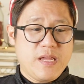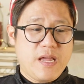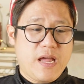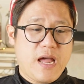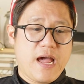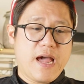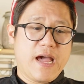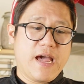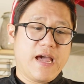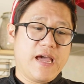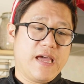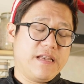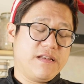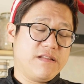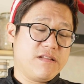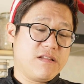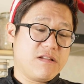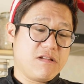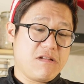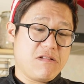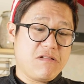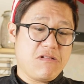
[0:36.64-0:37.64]

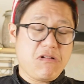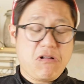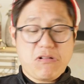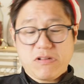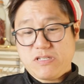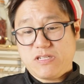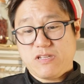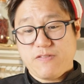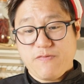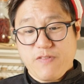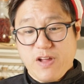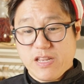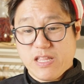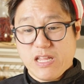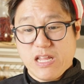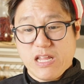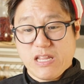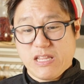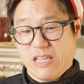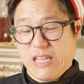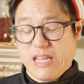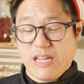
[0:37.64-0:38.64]
and lots of
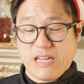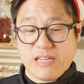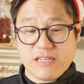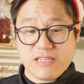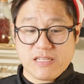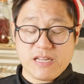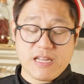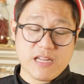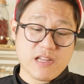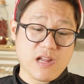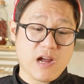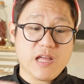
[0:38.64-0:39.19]
other things like